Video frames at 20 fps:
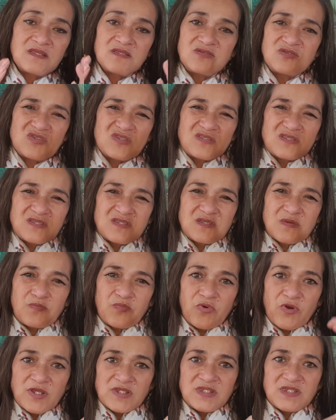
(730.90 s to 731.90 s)
just
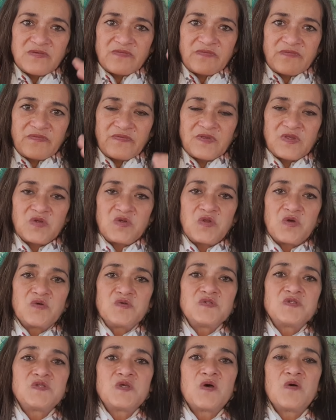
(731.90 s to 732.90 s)
suppressive,
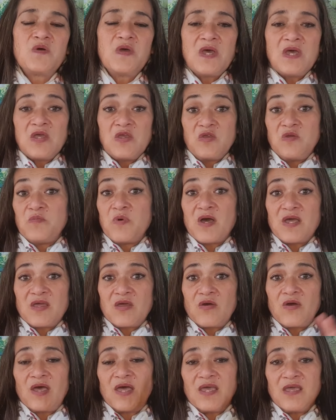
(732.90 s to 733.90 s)
So you might
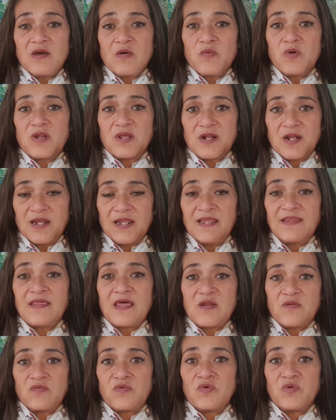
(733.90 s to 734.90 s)
go, hey, I want to clear
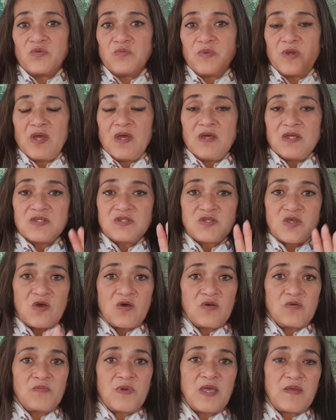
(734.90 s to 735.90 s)
that room.
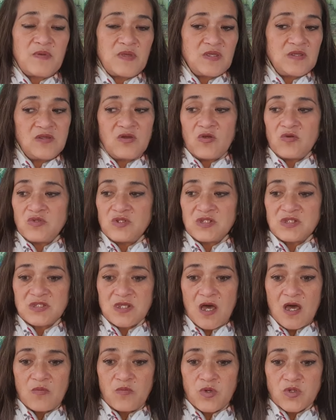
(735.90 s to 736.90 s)
So maybe,
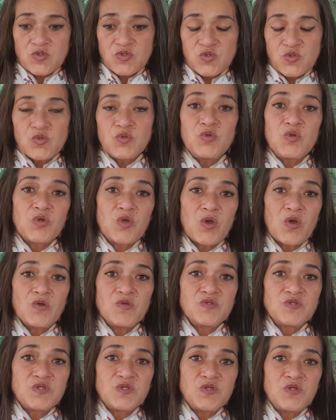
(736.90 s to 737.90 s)
decide what tool you're
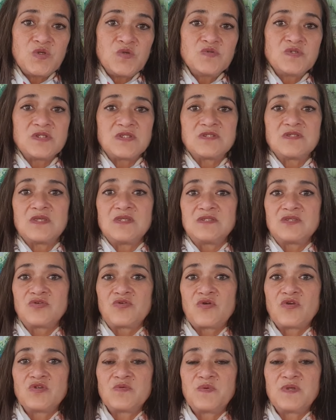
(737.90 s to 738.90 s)
going to use. Is it
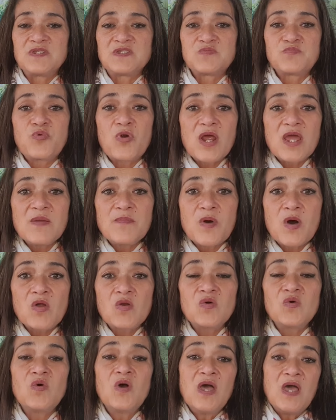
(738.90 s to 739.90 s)
going to be a spray
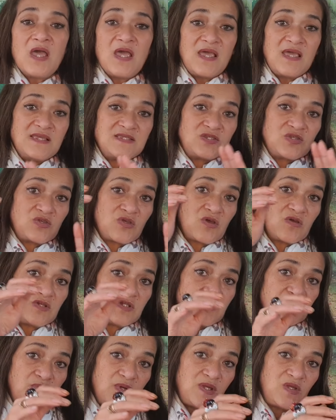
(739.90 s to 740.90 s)
bottle? Is it going
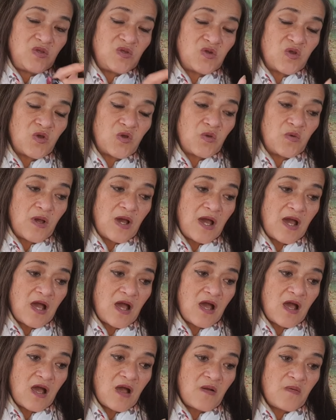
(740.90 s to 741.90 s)
to be,
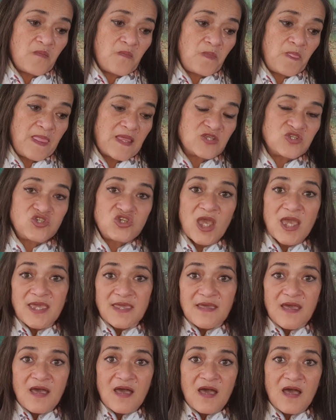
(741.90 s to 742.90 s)
a
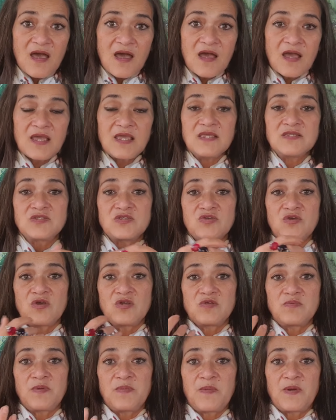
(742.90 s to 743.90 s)
shaker? Is it going
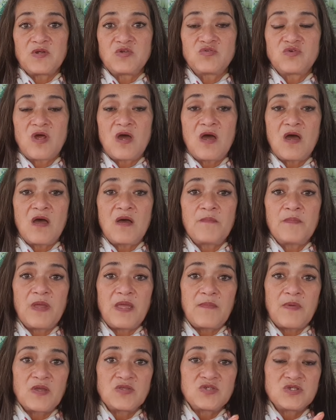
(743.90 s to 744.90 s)
to be my drum?
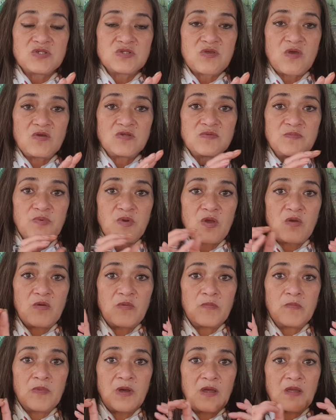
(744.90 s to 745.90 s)
Am I just going to
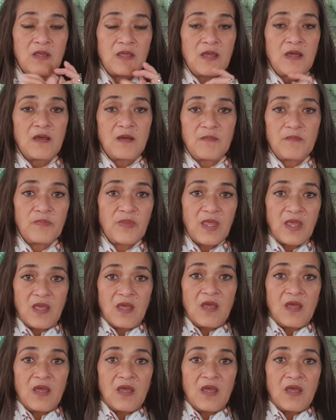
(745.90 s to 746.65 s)
blow my